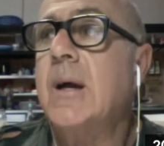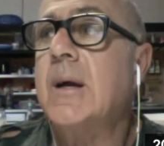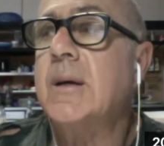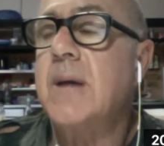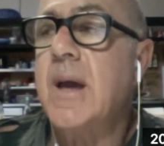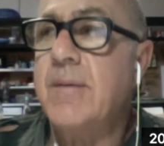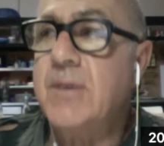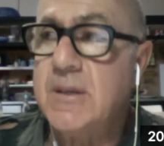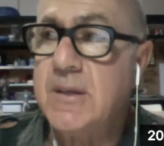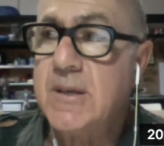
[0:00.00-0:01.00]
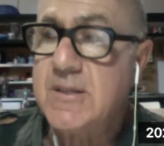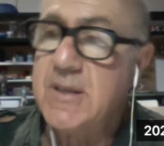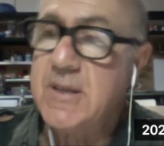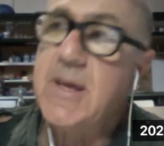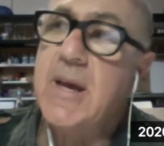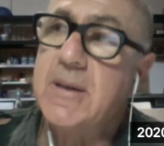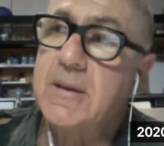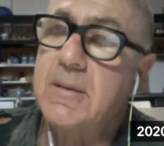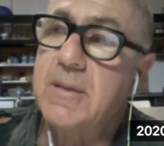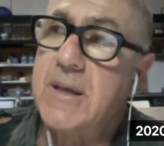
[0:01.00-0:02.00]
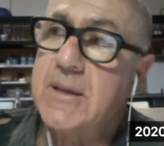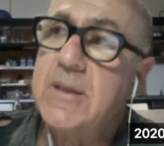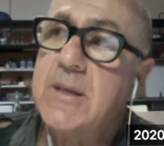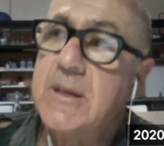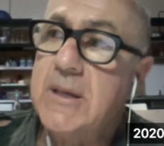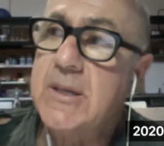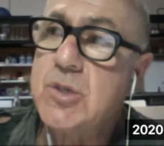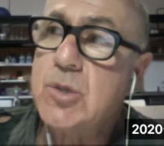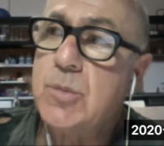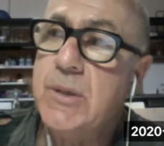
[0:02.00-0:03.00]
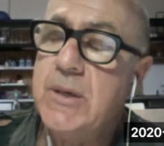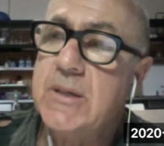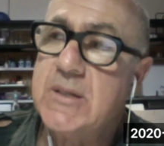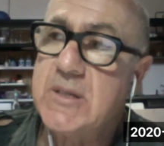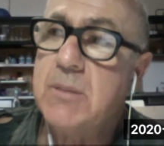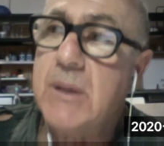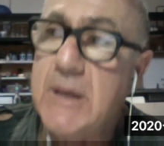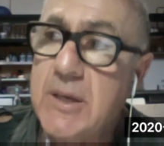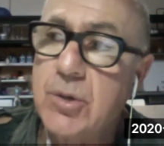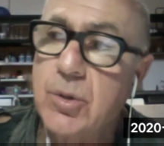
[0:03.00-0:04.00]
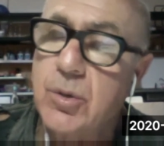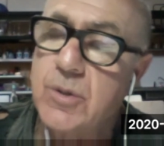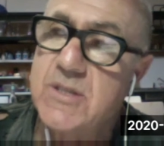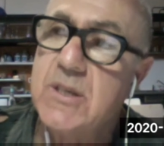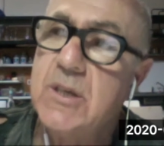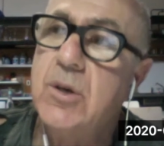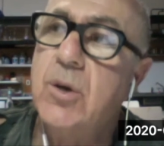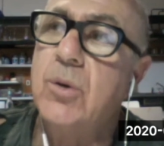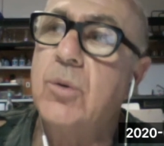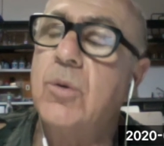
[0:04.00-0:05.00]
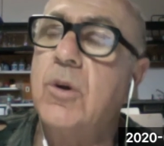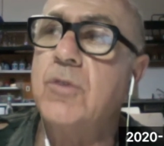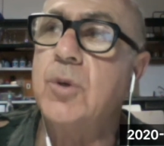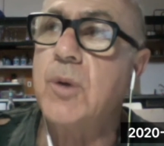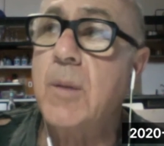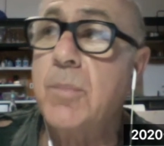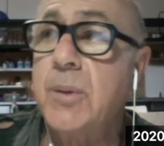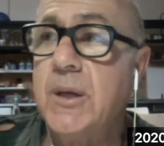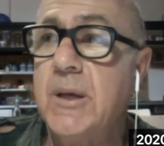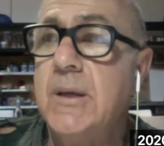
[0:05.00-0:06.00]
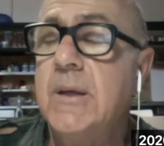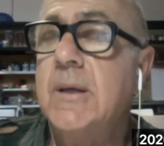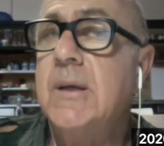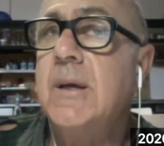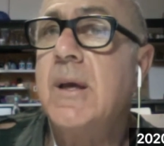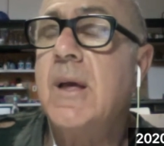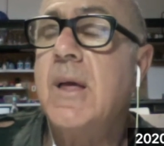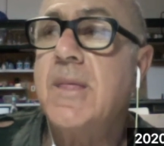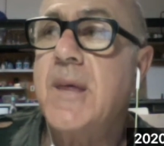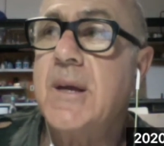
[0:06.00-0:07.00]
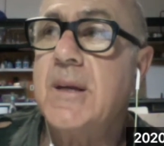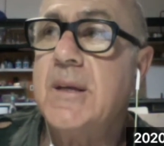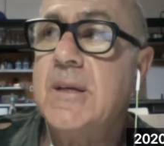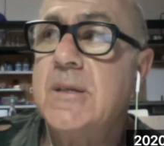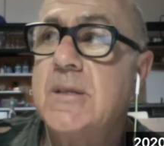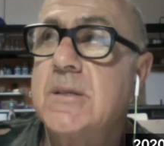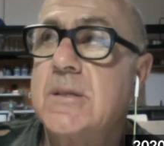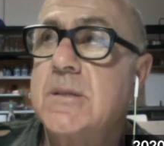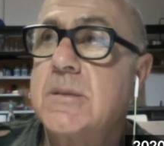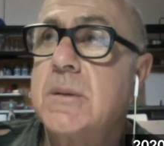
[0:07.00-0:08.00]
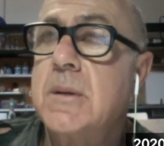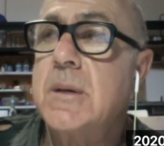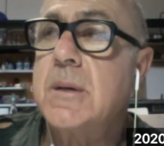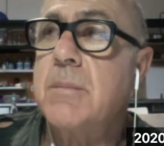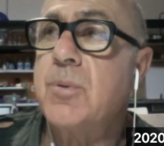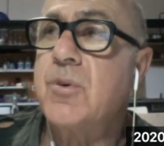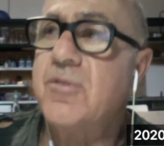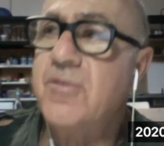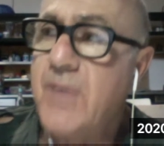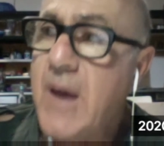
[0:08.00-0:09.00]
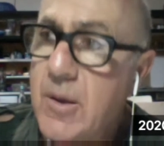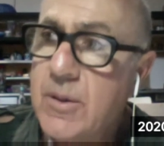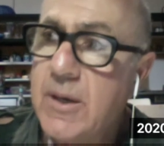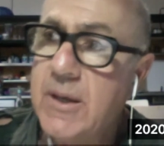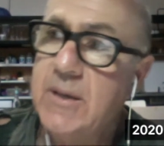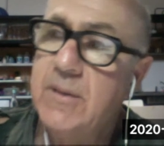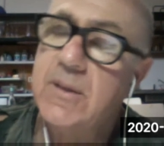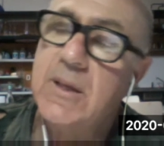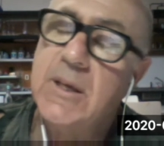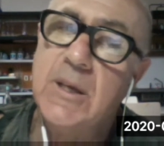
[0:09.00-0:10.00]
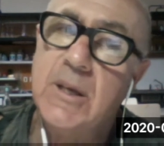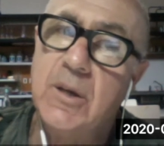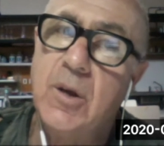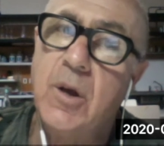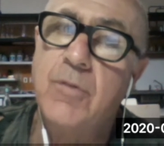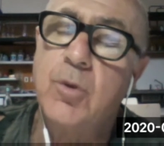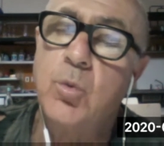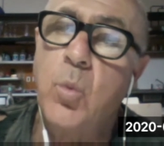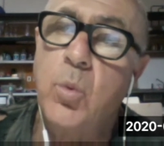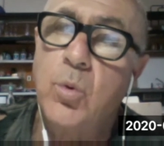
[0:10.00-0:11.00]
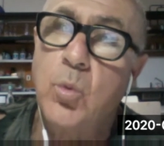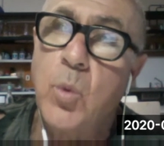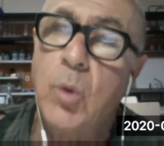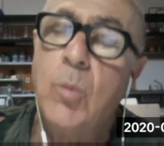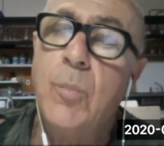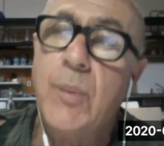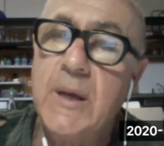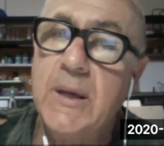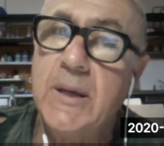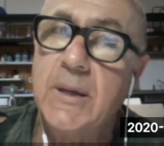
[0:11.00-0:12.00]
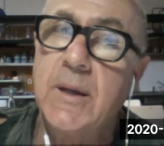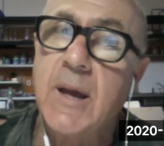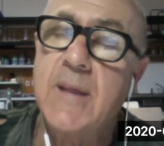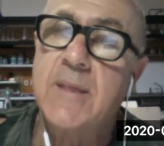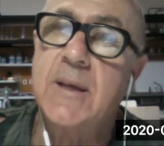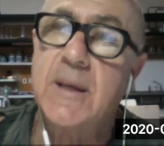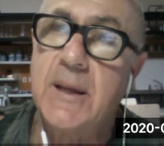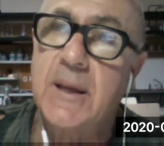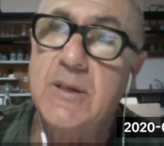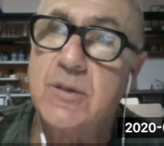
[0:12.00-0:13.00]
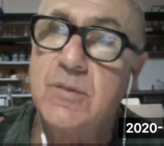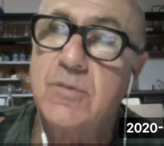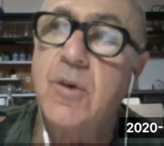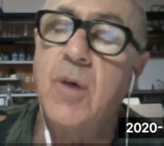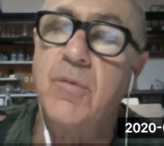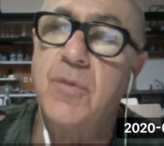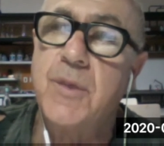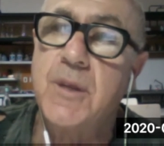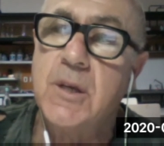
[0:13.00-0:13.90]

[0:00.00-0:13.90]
Having said that, that there needs to be a team leader or CEO of your company that is profoundly thinking of the well-being and the collective of the